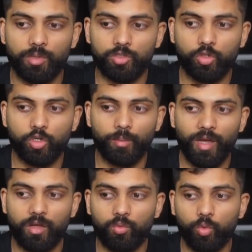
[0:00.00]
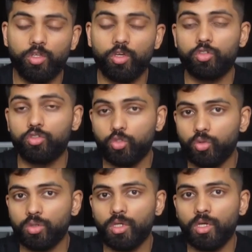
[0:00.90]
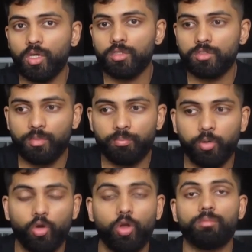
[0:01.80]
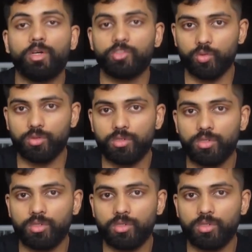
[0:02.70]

I'm going to talk about what you can do to put on muscle.